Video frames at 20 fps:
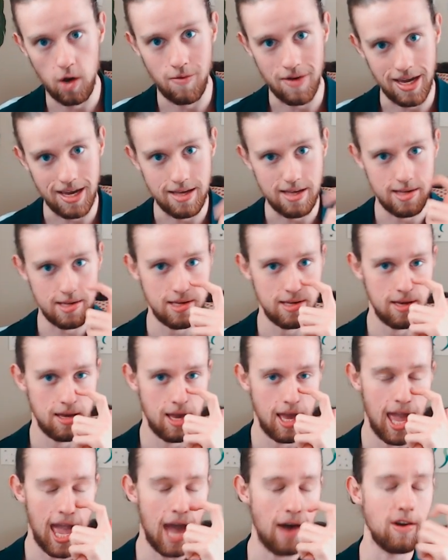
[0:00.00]
is.
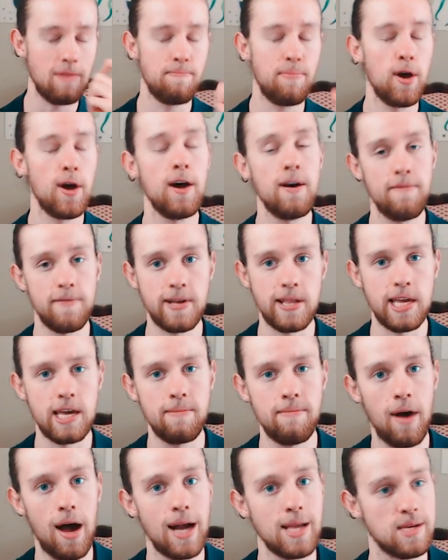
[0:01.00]
How it perfectly
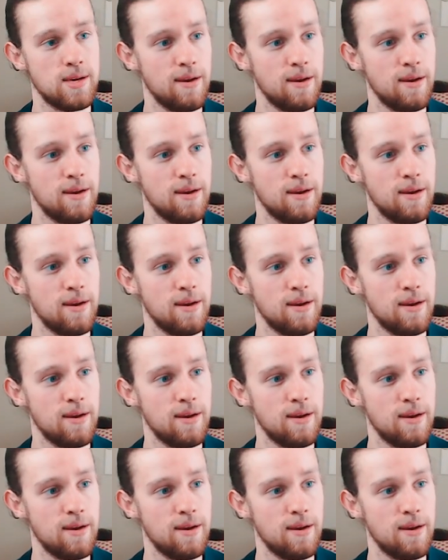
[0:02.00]
combines